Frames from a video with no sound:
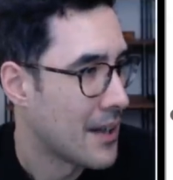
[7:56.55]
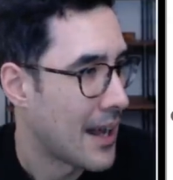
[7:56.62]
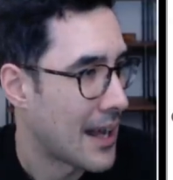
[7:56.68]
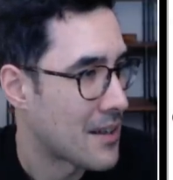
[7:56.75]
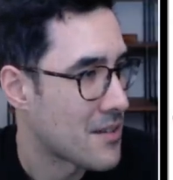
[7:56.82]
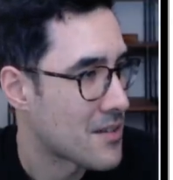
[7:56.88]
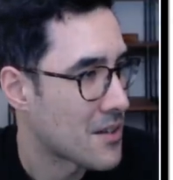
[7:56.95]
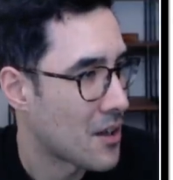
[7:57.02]

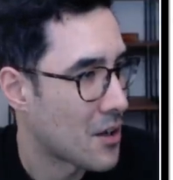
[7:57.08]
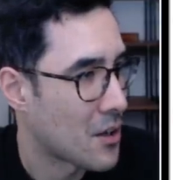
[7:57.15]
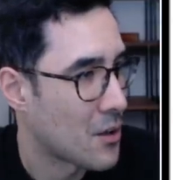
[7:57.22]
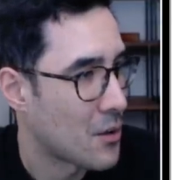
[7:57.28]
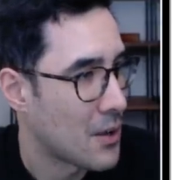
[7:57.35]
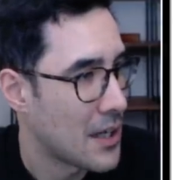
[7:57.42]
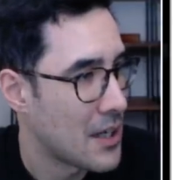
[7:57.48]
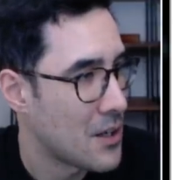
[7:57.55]
And
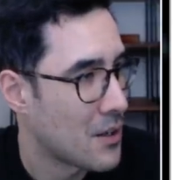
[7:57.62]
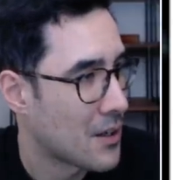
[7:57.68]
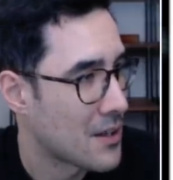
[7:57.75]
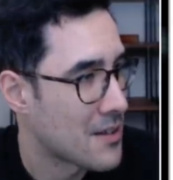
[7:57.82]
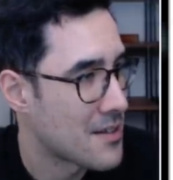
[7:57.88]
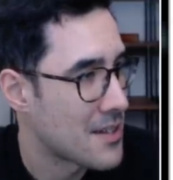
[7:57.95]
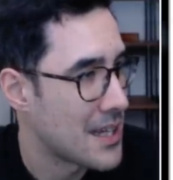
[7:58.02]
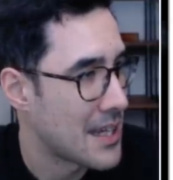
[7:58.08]
so here you can
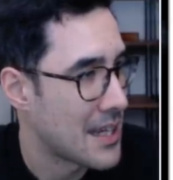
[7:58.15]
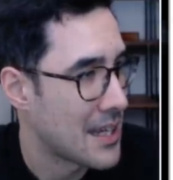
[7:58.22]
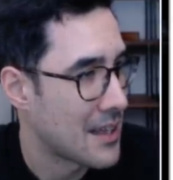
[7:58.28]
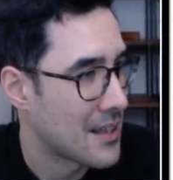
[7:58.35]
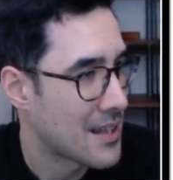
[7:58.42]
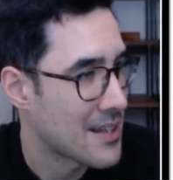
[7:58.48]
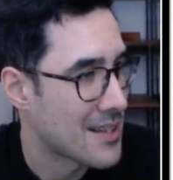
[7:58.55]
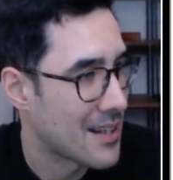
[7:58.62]
see
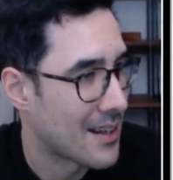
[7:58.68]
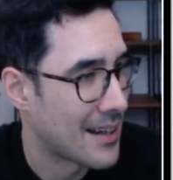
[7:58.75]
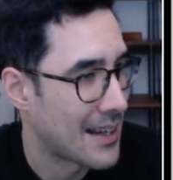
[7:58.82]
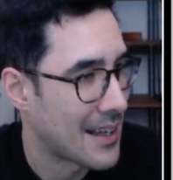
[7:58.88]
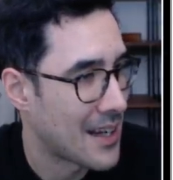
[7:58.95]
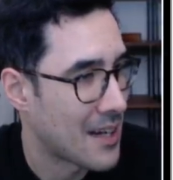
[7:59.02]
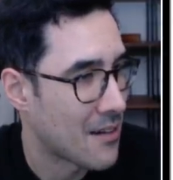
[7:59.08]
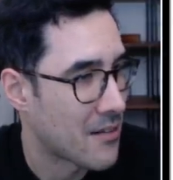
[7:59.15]
this line
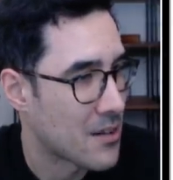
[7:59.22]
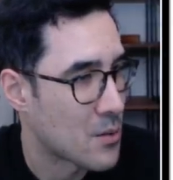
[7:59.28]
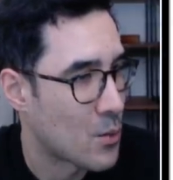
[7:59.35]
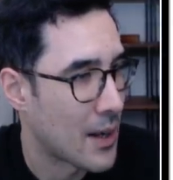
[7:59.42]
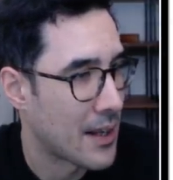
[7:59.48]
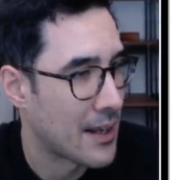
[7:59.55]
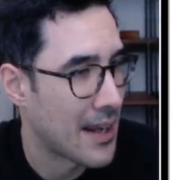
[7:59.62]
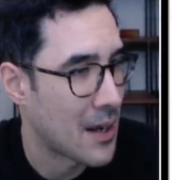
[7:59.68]
here is
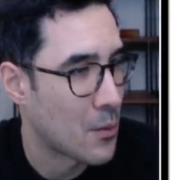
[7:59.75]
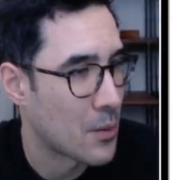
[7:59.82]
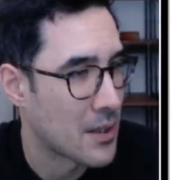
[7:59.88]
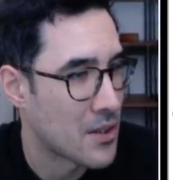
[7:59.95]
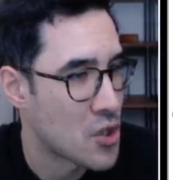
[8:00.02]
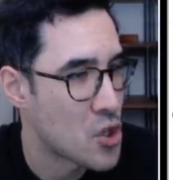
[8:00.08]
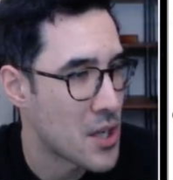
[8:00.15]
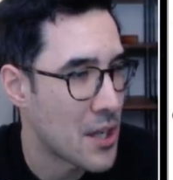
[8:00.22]
when they were
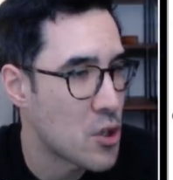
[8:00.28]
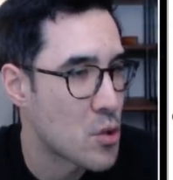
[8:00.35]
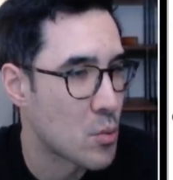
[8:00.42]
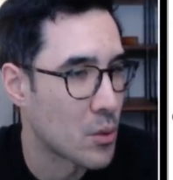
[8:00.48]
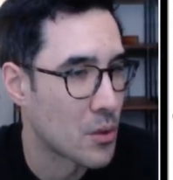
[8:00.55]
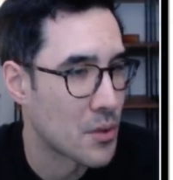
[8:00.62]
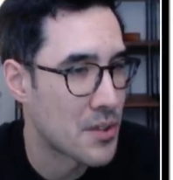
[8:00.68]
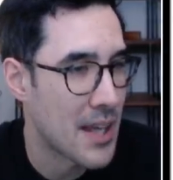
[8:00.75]

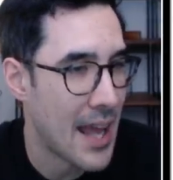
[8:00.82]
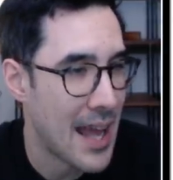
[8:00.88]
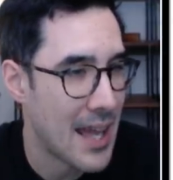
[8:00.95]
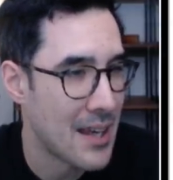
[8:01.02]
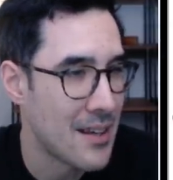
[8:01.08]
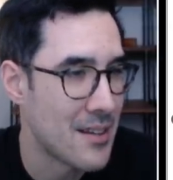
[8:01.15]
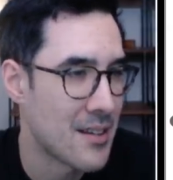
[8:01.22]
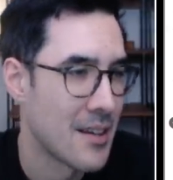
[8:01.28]
scheduled to
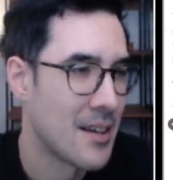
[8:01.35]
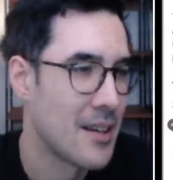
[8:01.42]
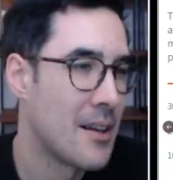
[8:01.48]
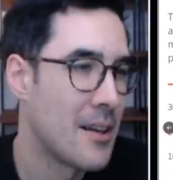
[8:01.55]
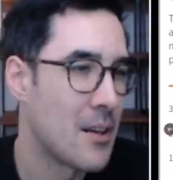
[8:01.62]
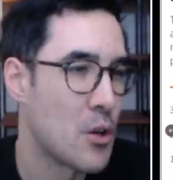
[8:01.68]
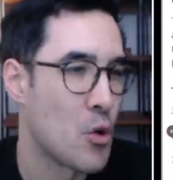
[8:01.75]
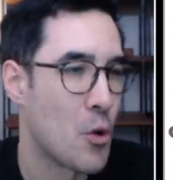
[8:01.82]
end
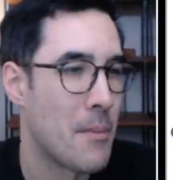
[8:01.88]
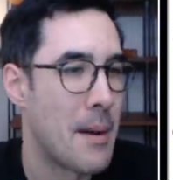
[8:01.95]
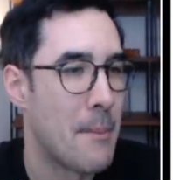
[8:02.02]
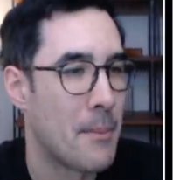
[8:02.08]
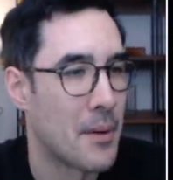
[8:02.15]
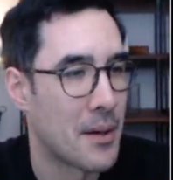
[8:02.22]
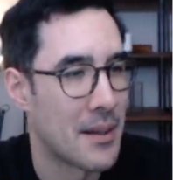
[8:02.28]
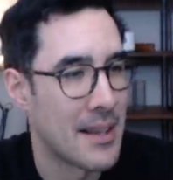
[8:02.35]
you
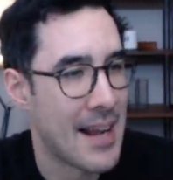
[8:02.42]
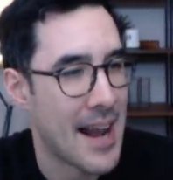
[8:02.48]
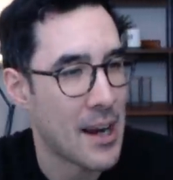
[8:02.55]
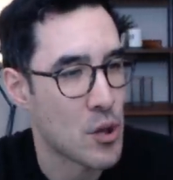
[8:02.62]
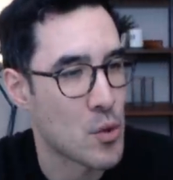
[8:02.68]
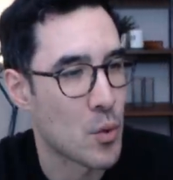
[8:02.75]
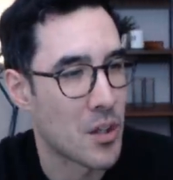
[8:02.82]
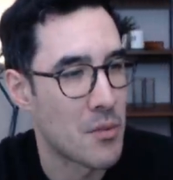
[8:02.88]
remember the
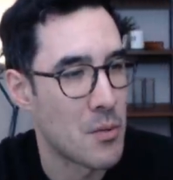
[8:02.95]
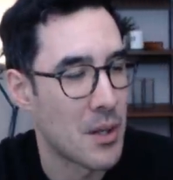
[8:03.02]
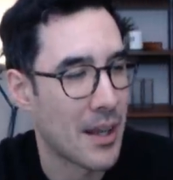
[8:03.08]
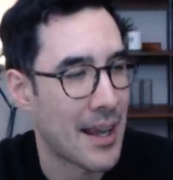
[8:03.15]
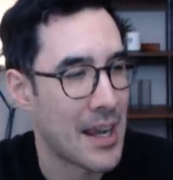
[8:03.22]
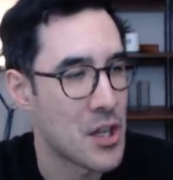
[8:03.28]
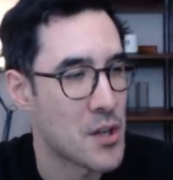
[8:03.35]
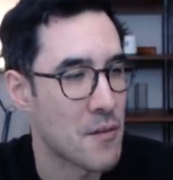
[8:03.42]
actual
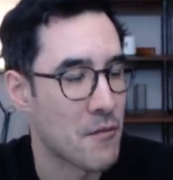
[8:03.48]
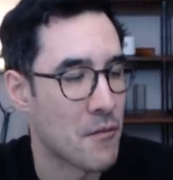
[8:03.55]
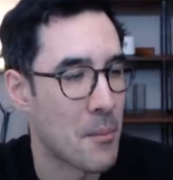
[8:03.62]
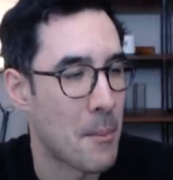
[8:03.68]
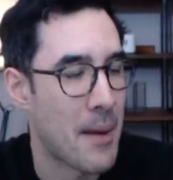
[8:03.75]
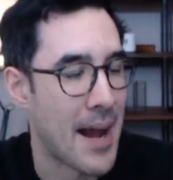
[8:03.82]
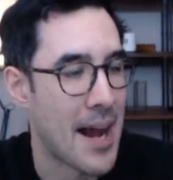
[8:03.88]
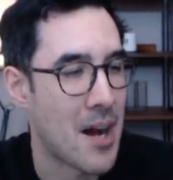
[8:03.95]
communication from
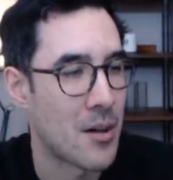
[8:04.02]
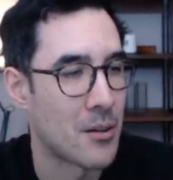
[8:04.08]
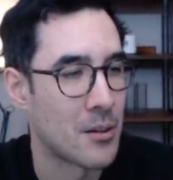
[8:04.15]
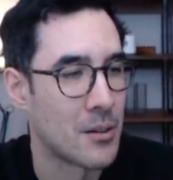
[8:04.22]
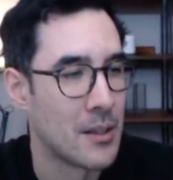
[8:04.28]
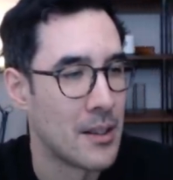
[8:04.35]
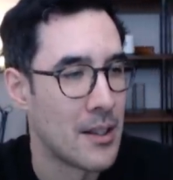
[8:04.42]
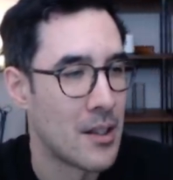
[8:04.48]

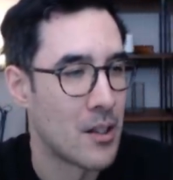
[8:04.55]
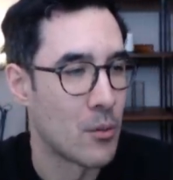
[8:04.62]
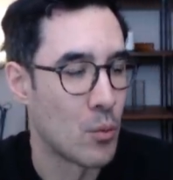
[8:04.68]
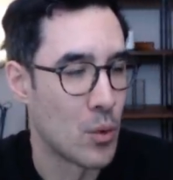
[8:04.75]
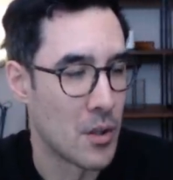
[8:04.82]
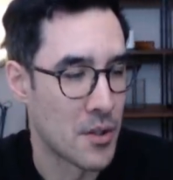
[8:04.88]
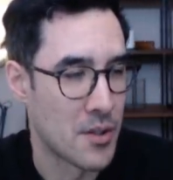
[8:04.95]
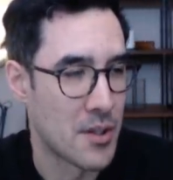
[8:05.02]
Powell
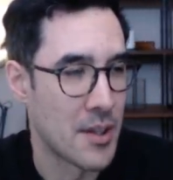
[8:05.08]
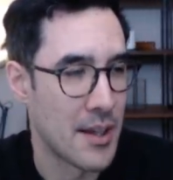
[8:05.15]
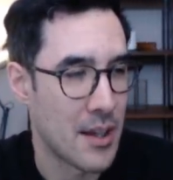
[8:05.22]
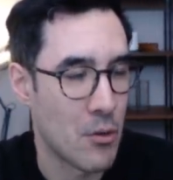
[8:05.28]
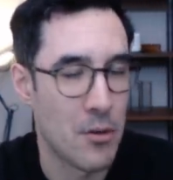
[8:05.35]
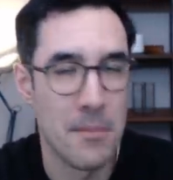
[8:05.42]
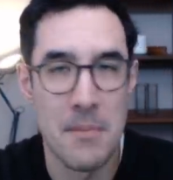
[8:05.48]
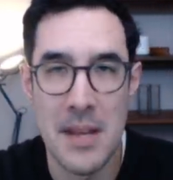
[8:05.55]
was that it
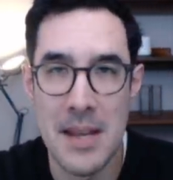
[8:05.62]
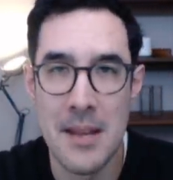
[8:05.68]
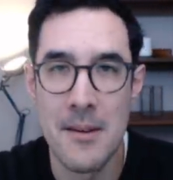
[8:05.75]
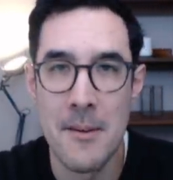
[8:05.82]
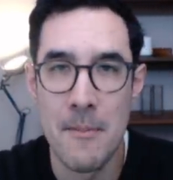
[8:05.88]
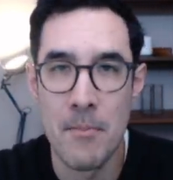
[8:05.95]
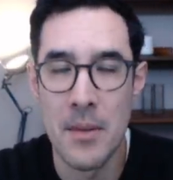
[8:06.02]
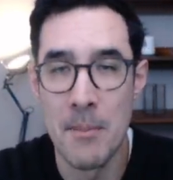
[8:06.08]
would be
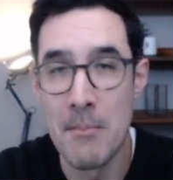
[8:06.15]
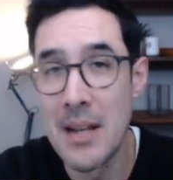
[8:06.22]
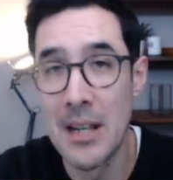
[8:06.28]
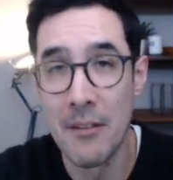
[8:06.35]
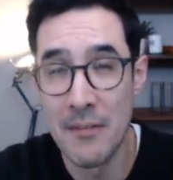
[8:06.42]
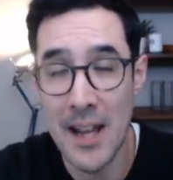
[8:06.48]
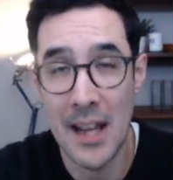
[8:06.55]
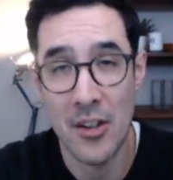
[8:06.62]
the middle
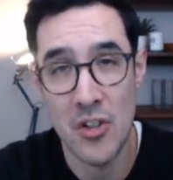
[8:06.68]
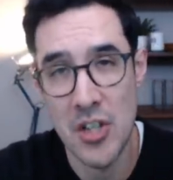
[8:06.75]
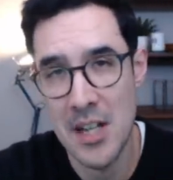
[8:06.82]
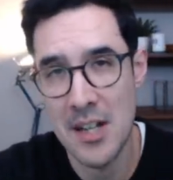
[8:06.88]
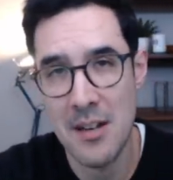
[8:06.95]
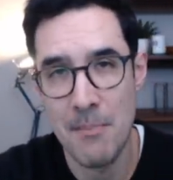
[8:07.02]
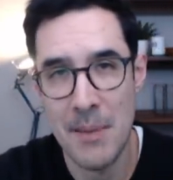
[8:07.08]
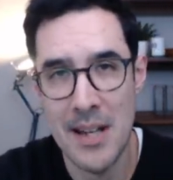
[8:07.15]
of next
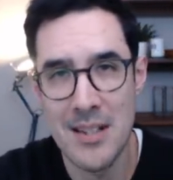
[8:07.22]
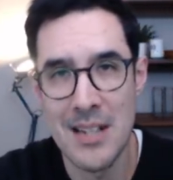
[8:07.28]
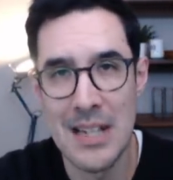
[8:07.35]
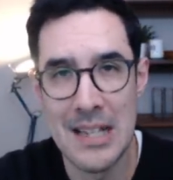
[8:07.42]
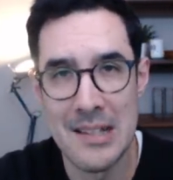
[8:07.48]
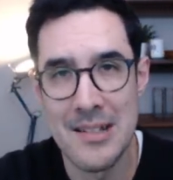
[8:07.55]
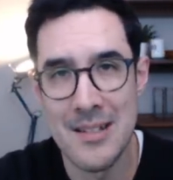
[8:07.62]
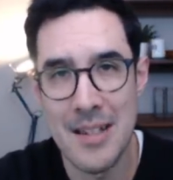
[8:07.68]
year, basically
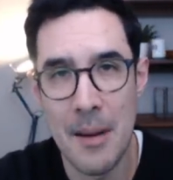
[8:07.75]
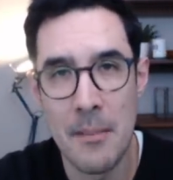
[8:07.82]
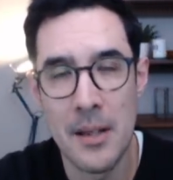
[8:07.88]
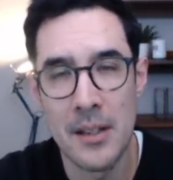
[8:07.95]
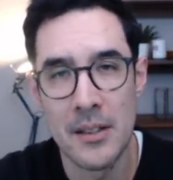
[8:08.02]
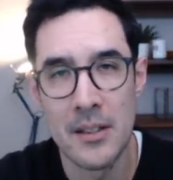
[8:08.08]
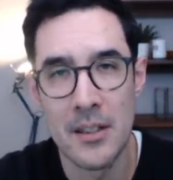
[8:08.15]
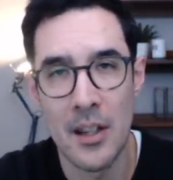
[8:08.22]
the summer,